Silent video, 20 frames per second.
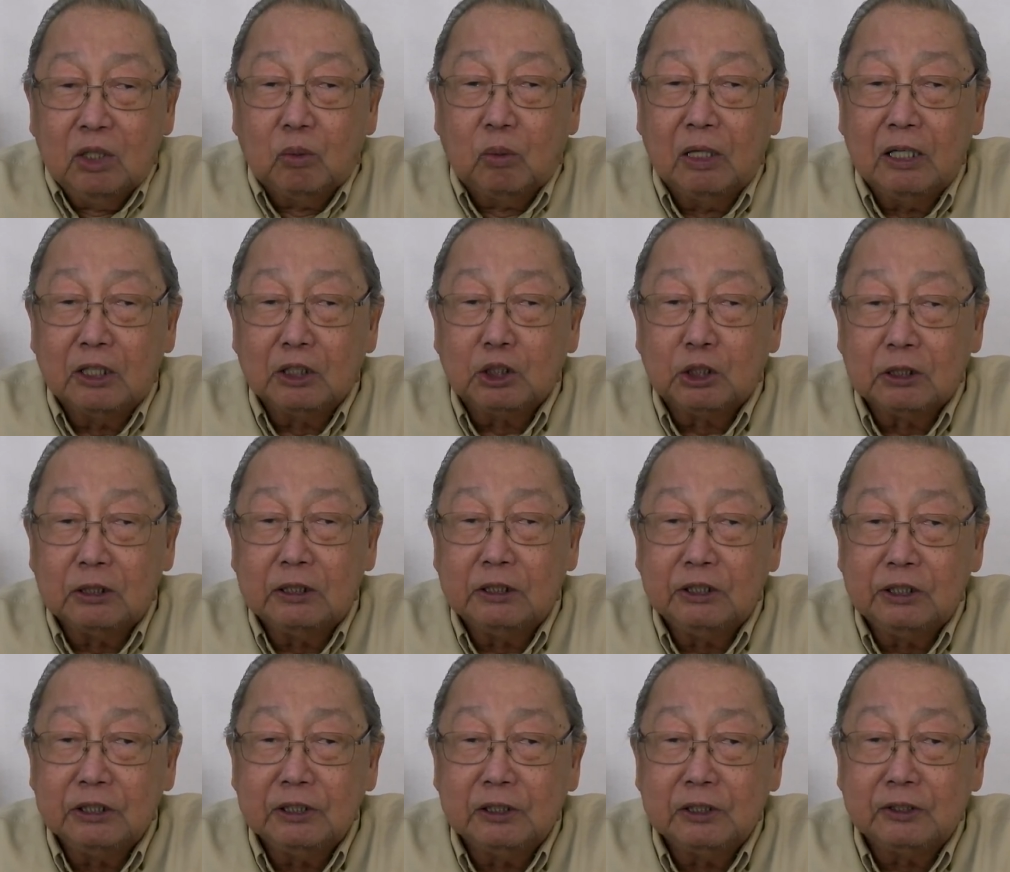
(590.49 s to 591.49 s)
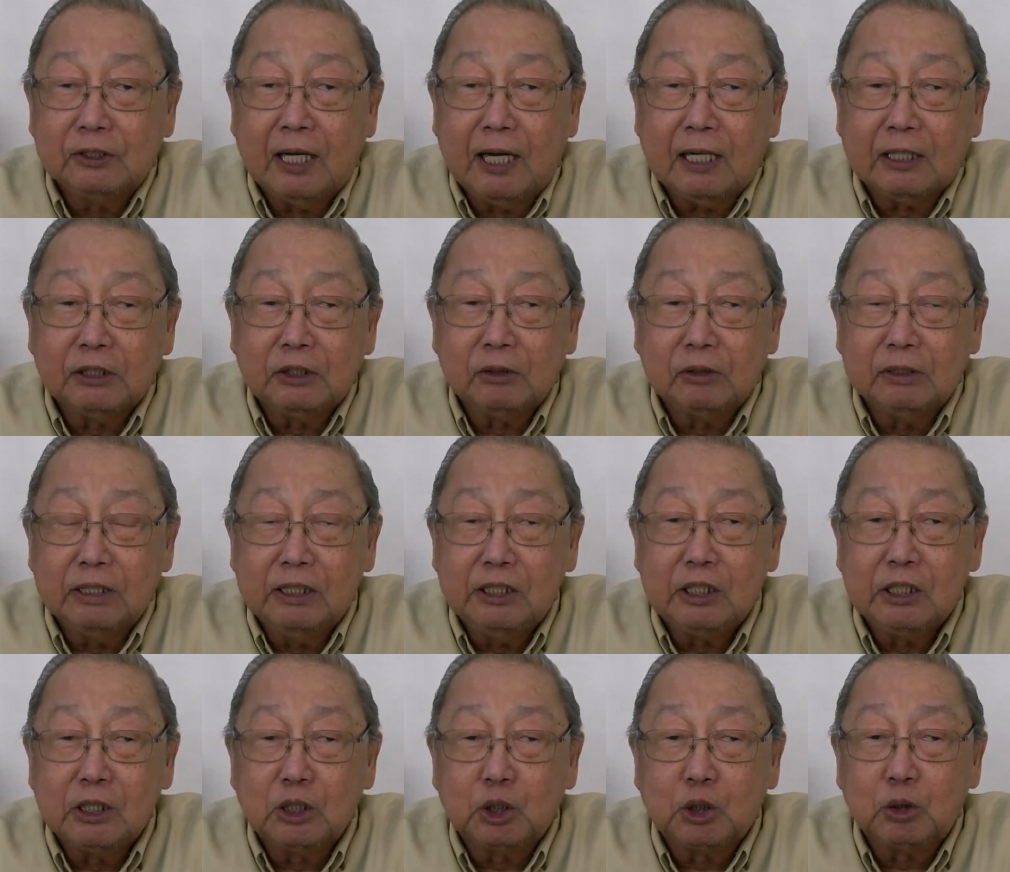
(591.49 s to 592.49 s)
while a surge in attacks on
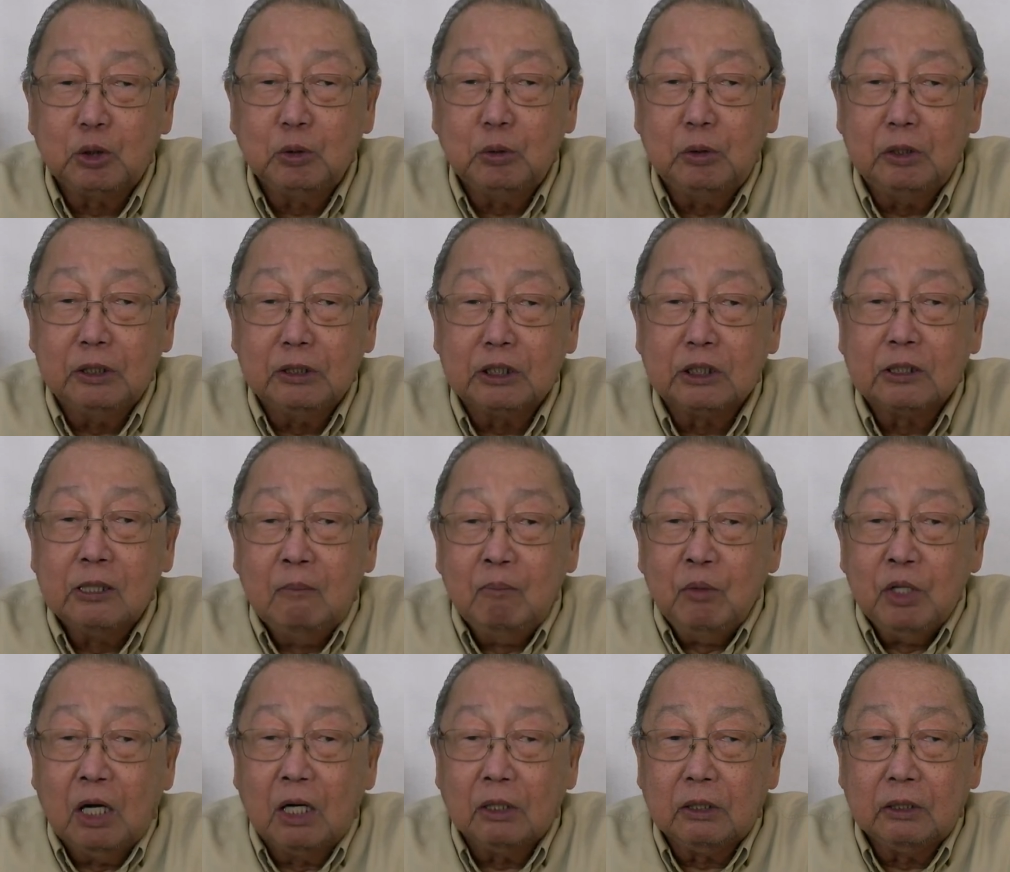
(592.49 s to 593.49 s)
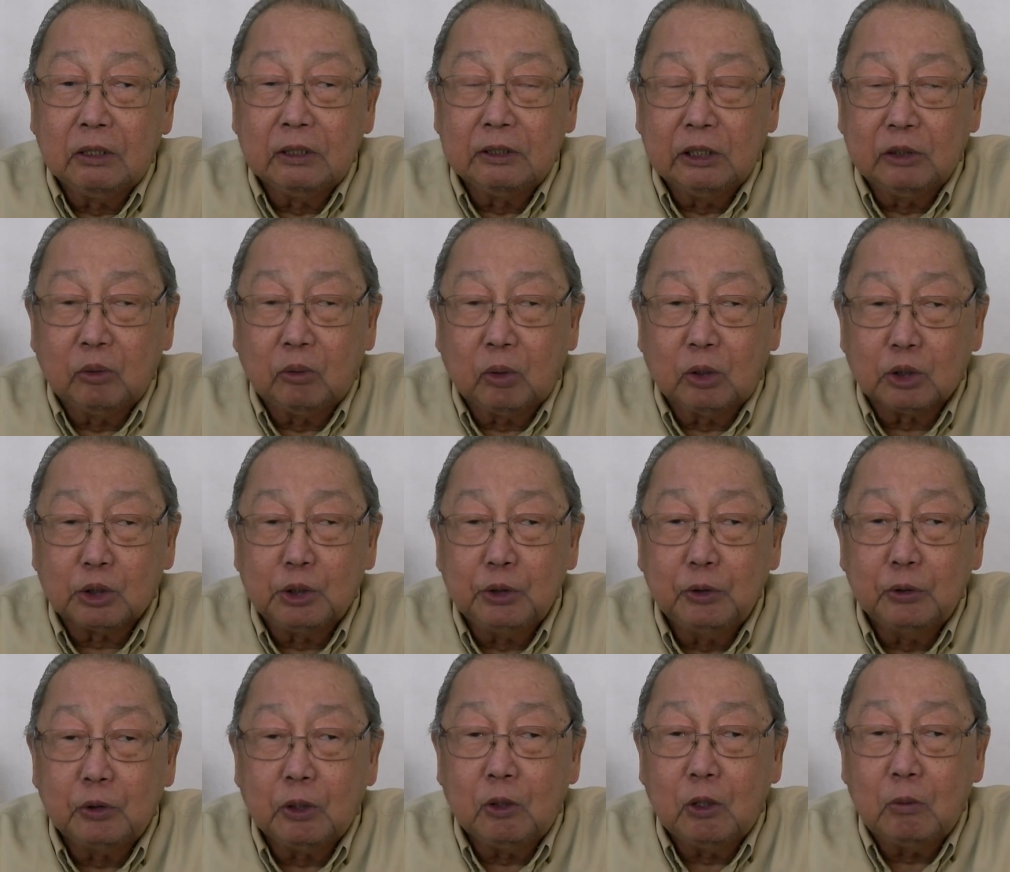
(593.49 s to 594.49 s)
Asian students occurred across
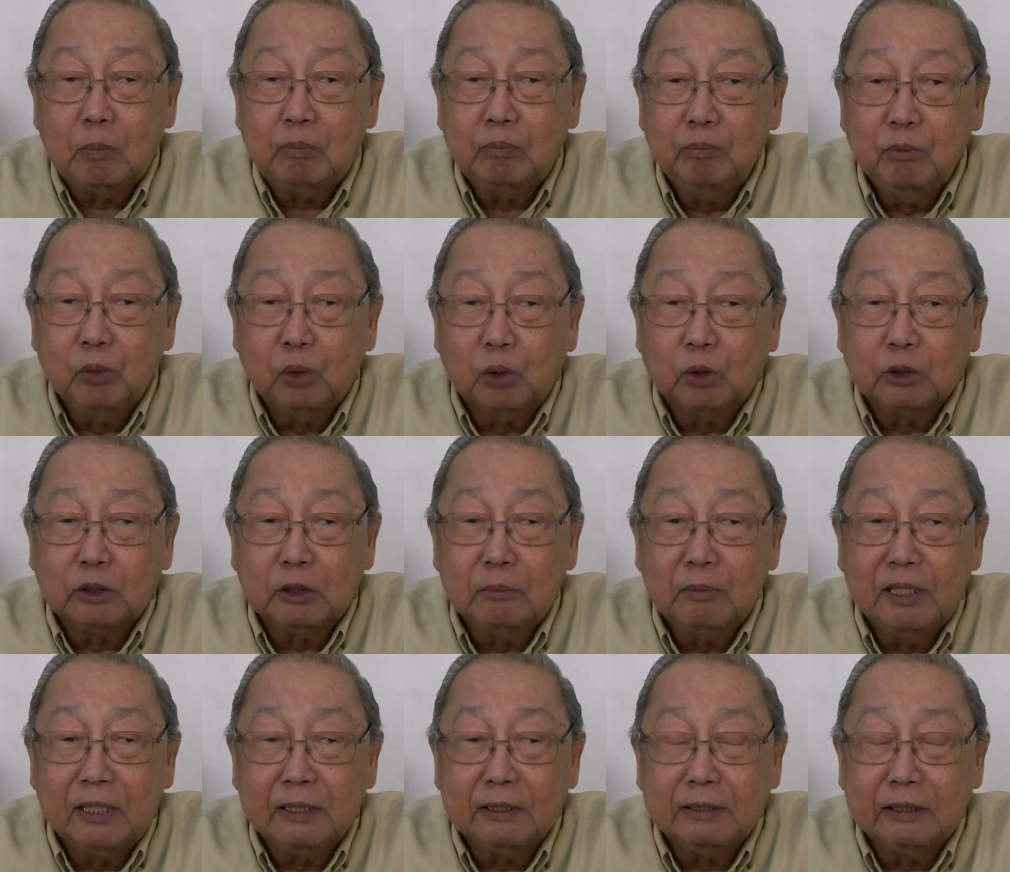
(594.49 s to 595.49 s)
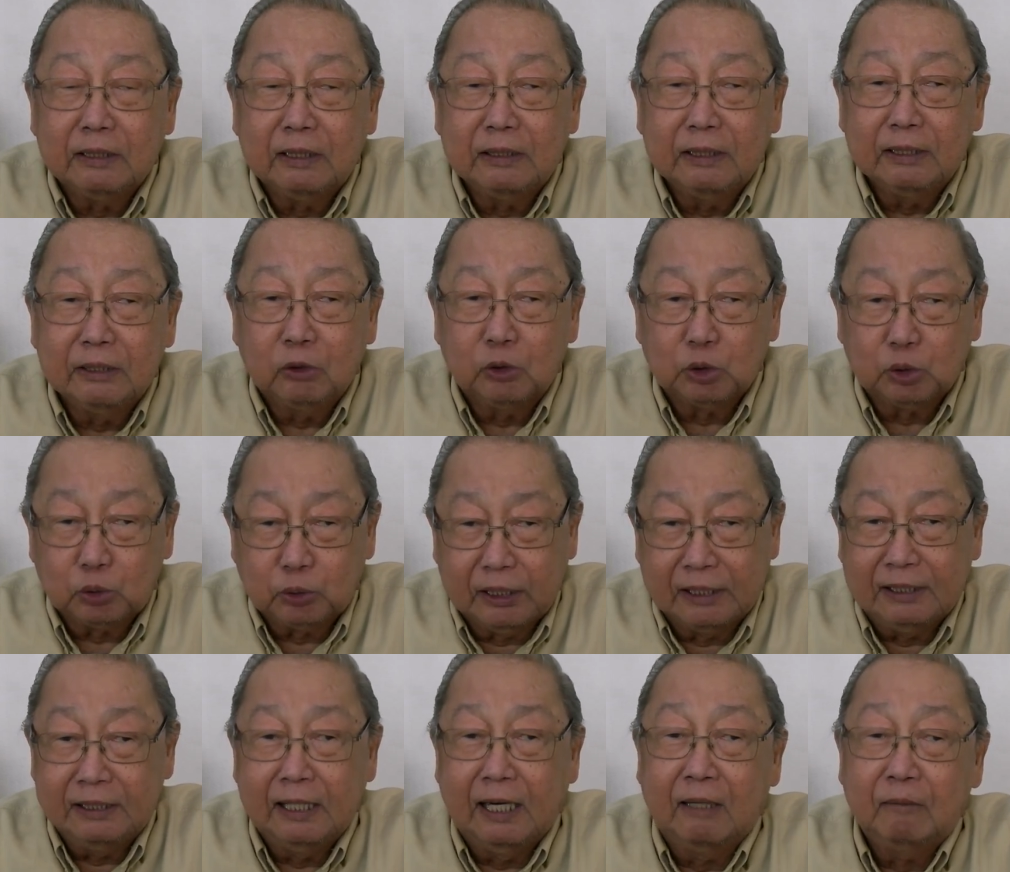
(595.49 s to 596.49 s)
Europe, North America, and
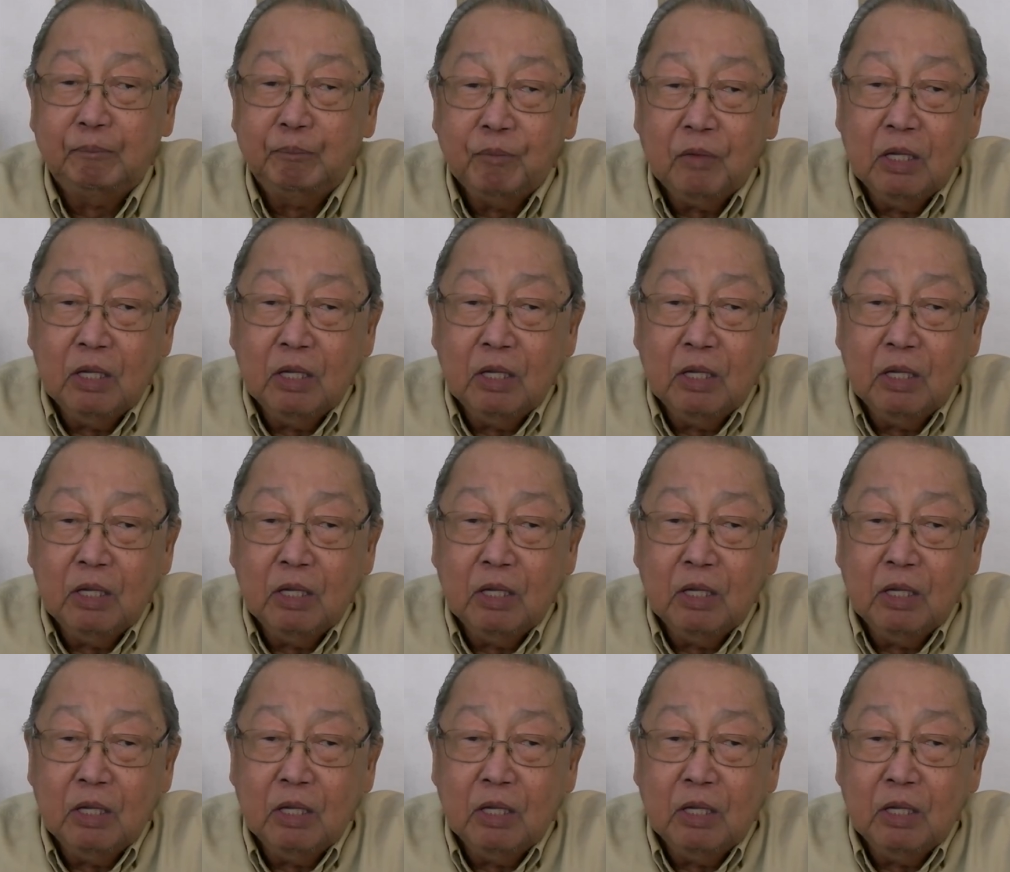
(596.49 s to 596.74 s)
Australia.